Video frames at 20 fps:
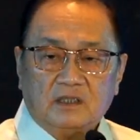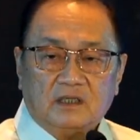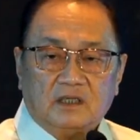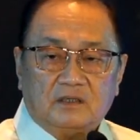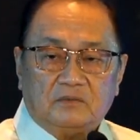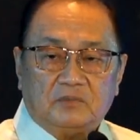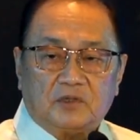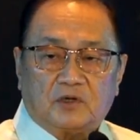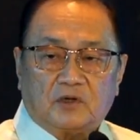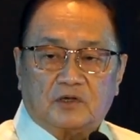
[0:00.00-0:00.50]

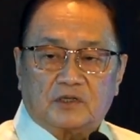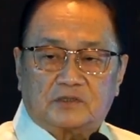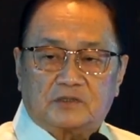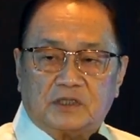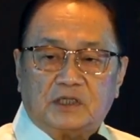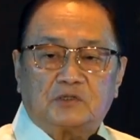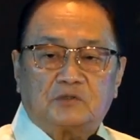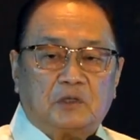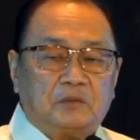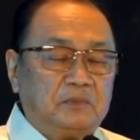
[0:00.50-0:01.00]
because these
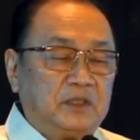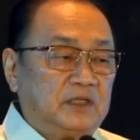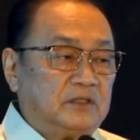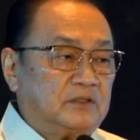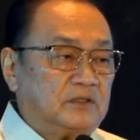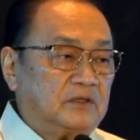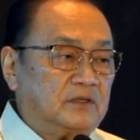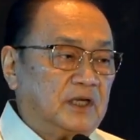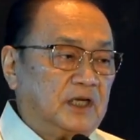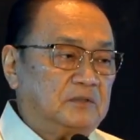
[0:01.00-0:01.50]
will be
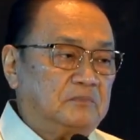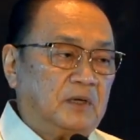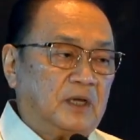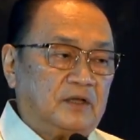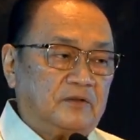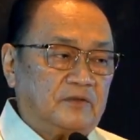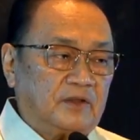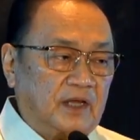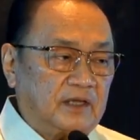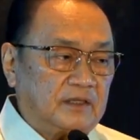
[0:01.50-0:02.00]
integrated by
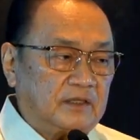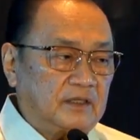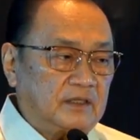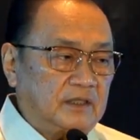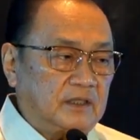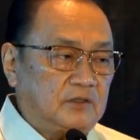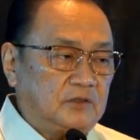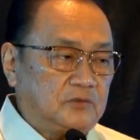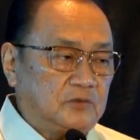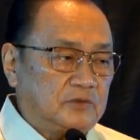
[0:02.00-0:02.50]
then
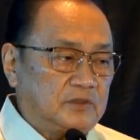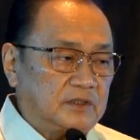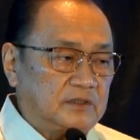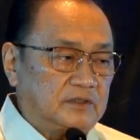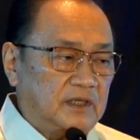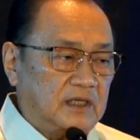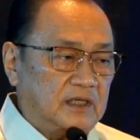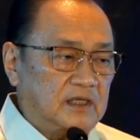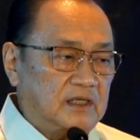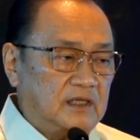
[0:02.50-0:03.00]
into their
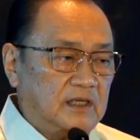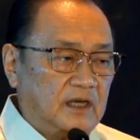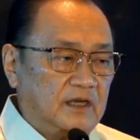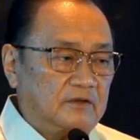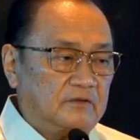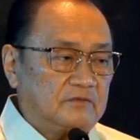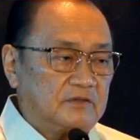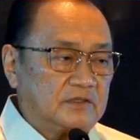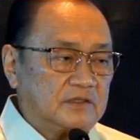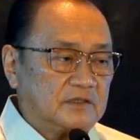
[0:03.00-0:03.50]
daily
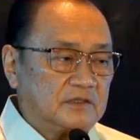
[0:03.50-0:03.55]
lives.